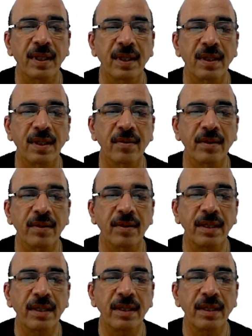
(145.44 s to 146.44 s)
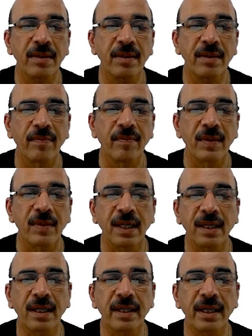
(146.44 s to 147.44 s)
okay, and
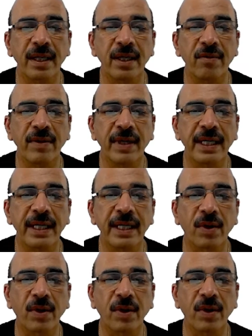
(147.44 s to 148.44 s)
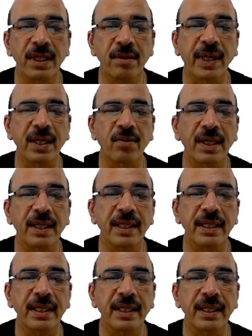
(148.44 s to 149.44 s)
the ray of light is falling
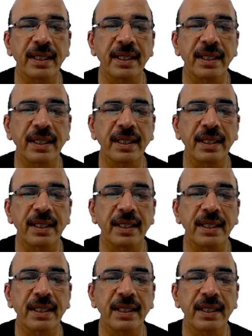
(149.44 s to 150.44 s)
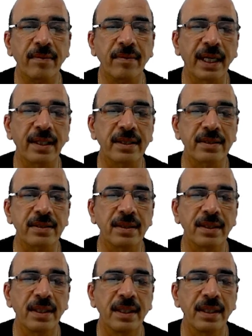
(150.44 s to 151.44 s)
perpendicularly. It is falling like this.
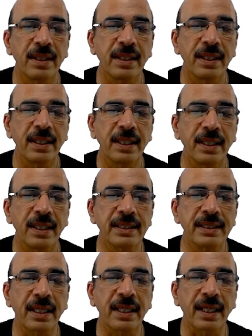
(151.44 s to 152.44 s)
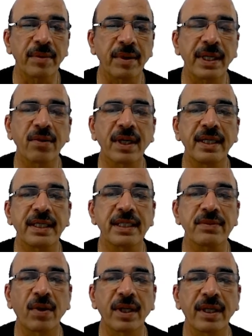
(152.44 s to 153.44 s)
Yes, perpendicularly
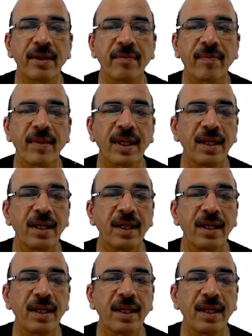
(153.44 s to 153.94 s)
it is falling.